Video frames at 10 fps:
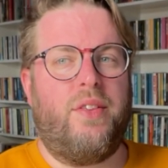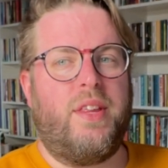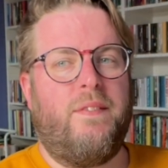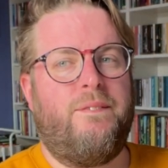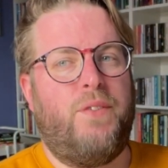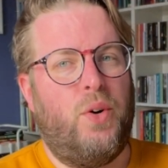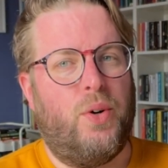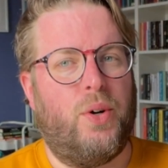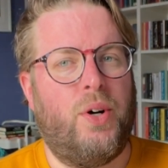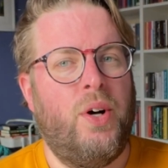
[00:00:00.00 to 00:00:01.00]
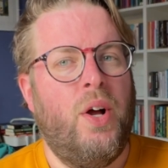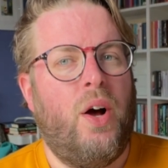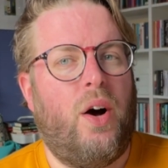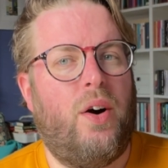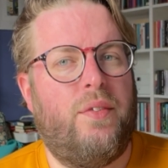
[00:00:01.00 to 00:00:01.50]
the 4
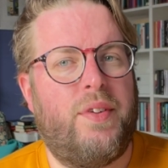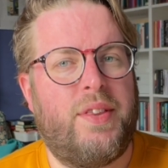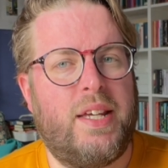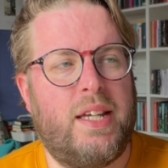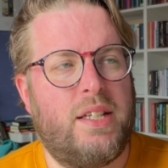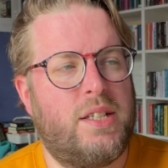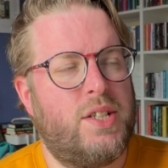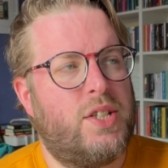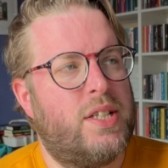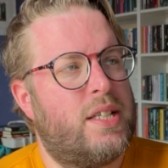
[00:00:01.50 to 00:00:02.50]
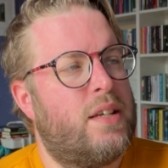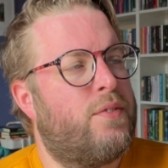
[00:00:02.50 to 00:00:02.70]
of the Duchess of